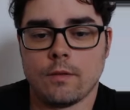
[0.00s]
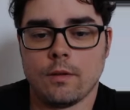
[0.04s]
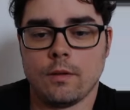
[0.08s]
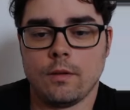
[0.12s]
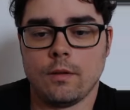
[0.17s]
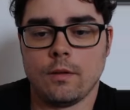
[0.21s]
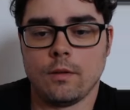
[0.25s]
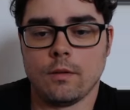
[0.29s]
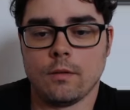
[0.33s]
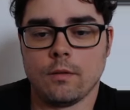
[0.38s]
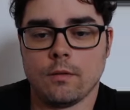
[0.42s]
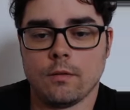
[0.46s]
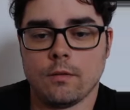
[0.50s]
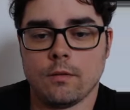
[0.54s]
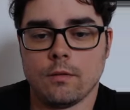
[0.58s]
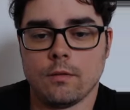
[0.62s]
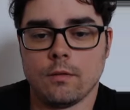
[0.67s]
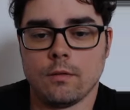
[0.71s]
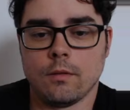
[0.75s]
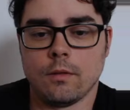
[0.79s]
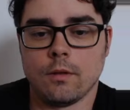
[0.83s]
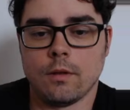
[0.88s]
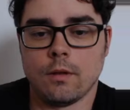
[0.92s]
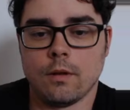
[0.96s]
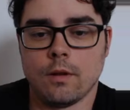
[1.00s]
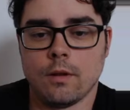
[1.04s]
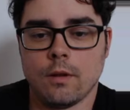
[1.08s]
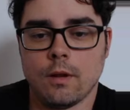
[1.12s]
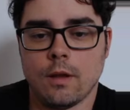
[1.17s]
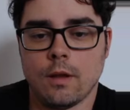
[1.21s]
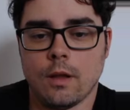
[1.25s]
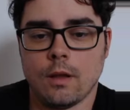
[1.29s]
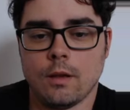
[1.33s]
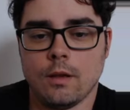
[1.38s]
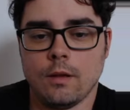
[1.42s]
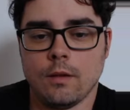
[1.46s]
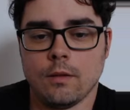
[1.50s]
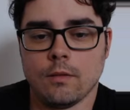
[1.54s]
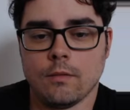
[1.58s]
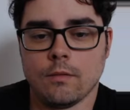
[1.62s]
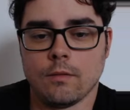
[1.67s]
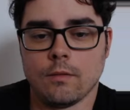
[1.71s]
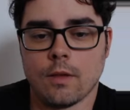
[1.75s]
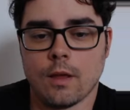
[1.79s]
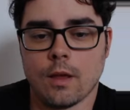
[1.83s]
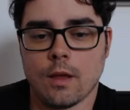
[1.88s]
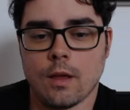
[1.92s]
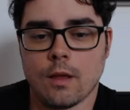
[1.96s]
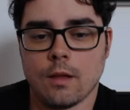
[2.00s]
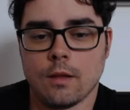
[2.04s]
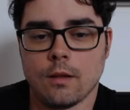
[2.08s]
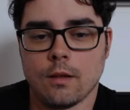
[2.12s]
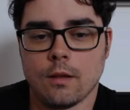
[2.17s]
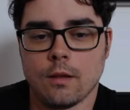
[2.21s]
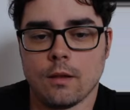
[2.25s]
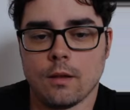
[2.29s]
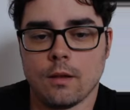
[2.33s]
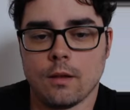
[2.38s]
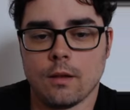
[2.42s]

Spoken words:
to do any of that,